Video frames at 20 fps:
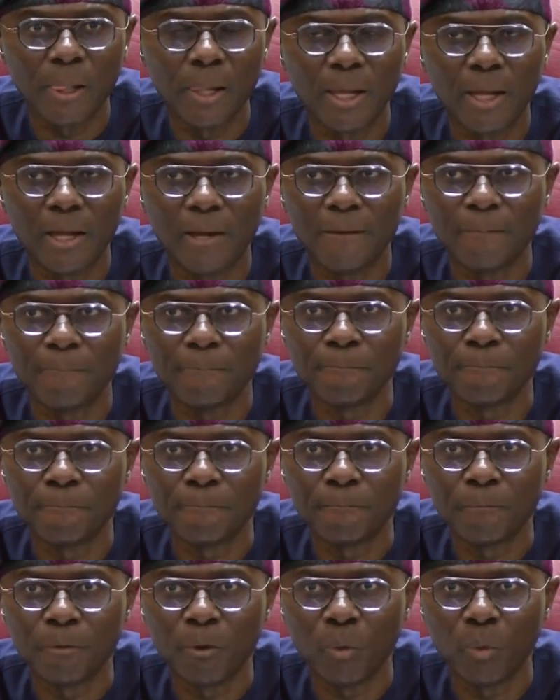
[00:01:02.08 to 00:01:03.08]
um,
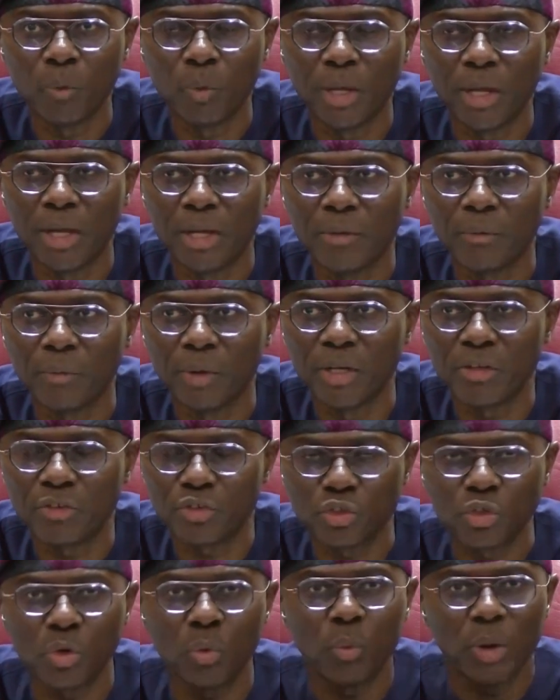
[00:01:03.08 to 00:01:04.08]
where, where
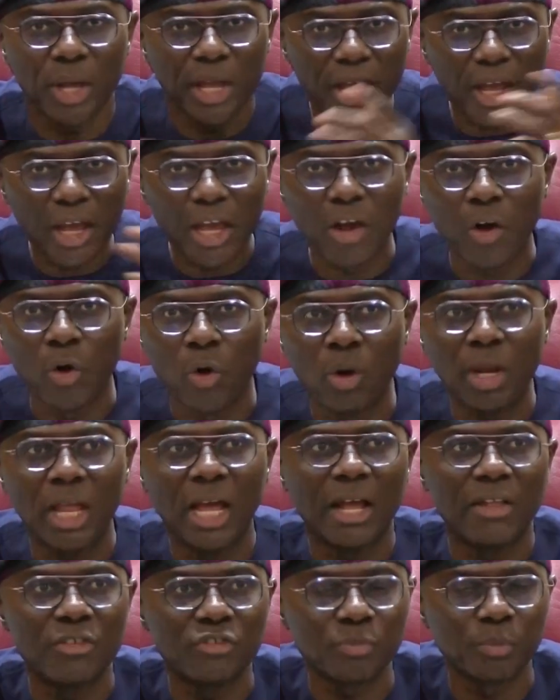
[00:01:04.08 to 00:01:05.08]
institution where all
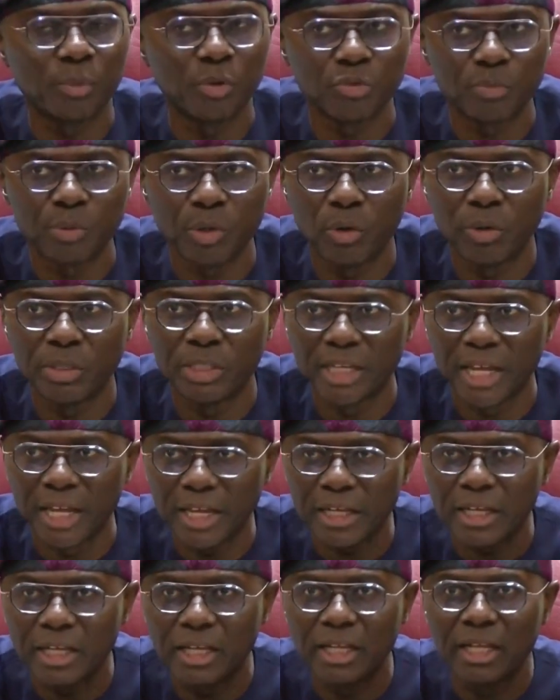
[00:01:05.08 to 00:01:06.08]
hands must be on
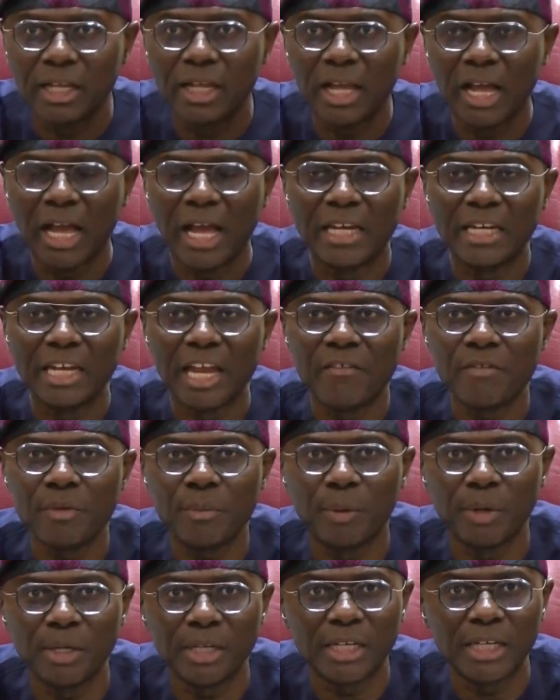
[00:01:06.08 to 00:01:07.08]
deck and
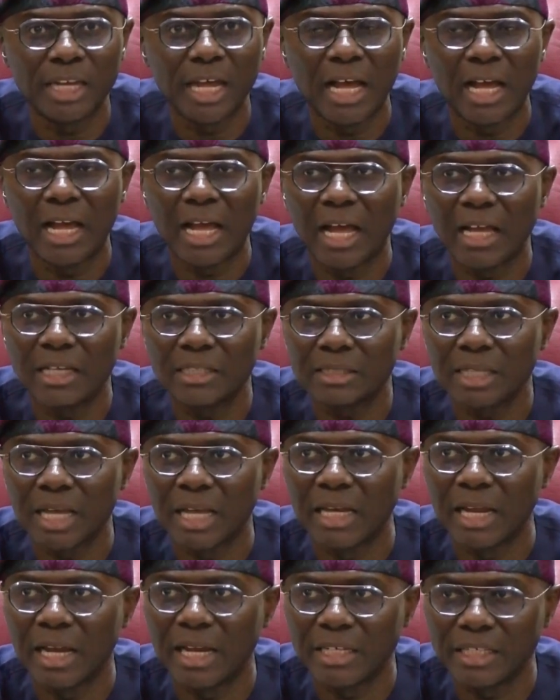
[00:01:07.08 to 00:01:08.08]
everybody that has
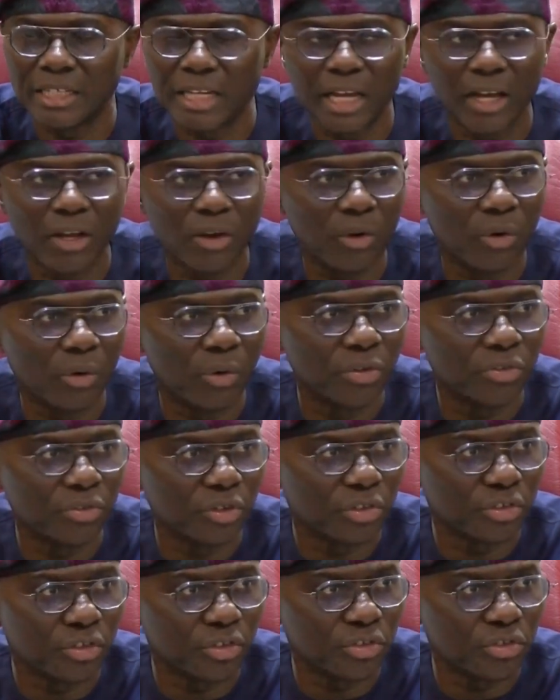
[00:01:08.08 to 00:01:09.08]
an idea or
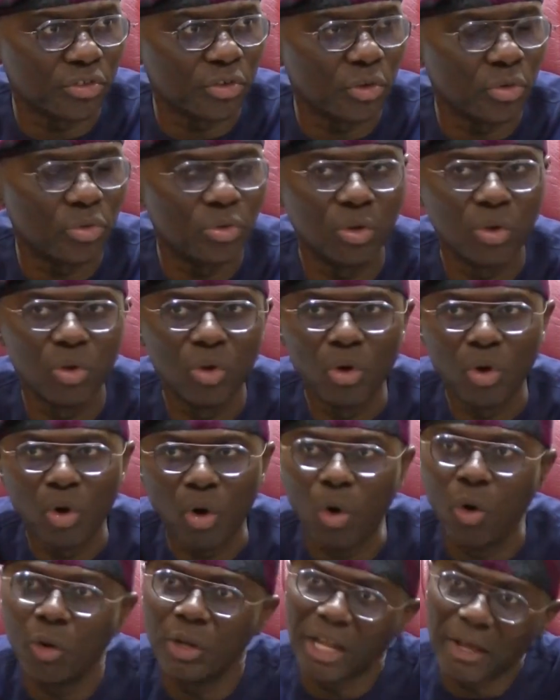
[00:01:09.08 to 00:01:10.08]
suggestion
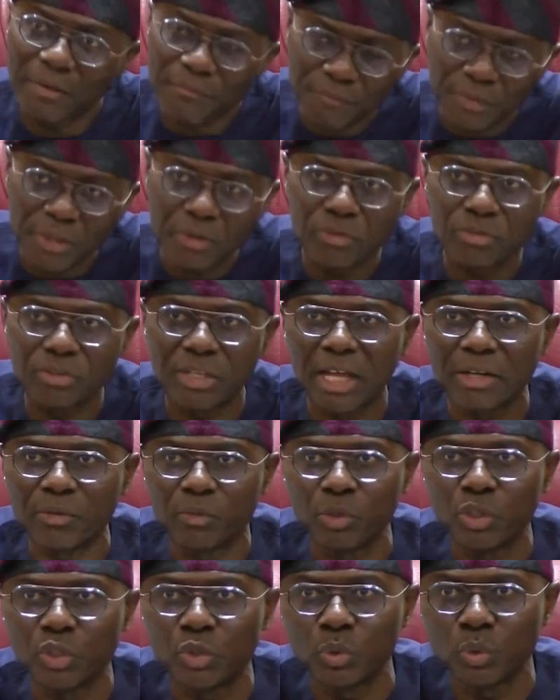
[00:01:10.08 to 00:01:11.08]
or that feels
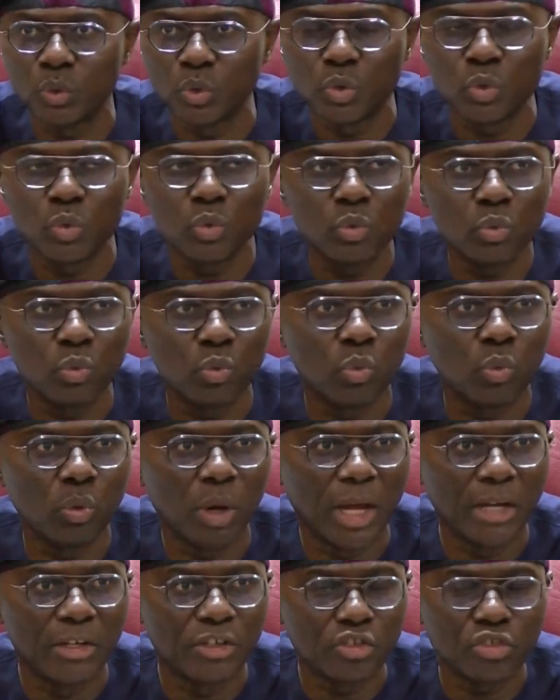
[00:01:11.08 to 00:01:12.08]
that we should do
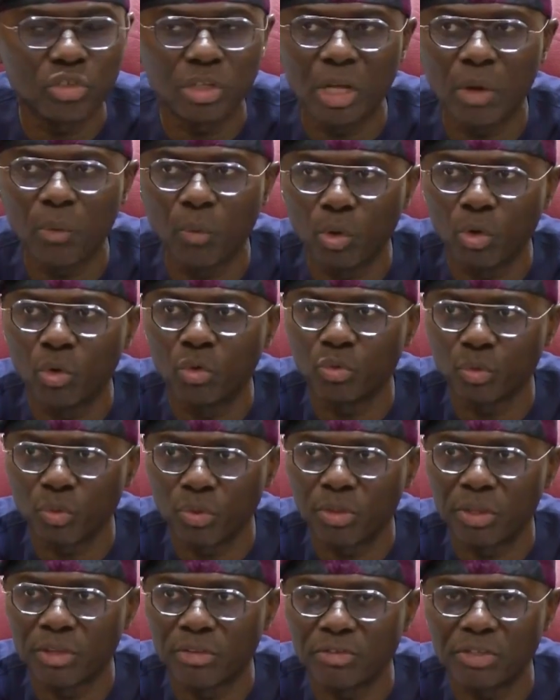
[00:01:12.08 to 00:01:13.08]
additional one or two
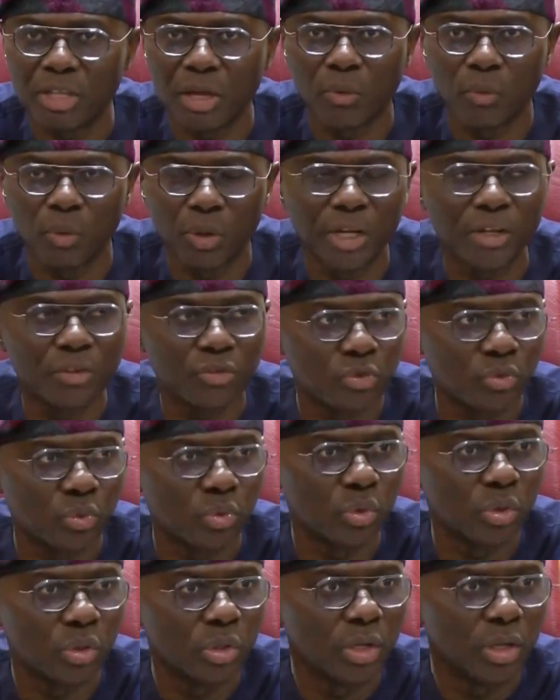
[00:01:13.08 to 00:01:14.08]
things that wanted
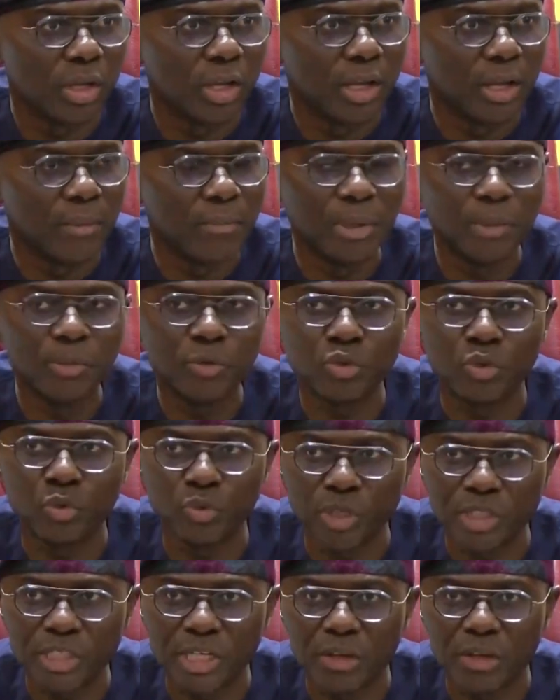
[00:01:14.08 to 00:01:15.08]
to and be able to reach